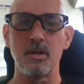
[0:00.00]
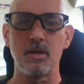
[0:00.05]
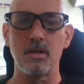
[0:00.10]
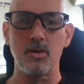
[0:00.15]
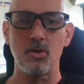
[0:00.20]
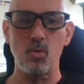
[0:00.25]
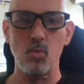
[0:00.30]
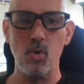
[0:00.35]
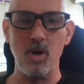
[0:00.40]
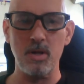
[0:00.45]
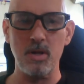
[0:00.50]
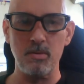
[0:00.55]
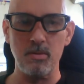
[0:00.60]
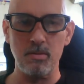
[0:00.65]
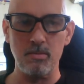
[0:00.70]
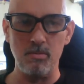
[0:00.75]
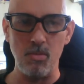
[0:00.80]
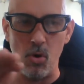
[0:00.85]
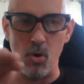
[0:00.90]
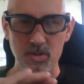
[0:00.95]

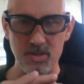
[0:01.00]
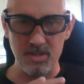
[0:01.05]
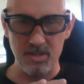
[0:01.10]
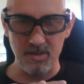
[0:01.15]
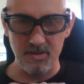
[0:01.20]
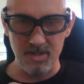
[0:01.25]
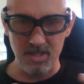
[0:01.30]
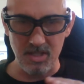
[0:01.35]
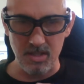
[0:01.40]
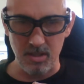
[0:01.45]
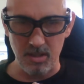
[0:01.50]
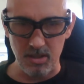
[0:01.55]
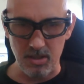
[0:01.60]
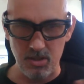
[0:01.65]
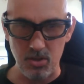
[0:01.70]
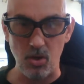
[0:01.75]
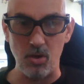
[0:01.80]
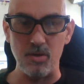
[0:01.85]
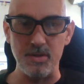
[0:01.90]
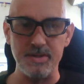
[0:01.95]
when most of the
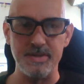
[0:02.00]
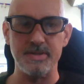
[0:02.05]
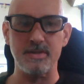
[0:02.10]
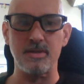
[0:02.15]
adults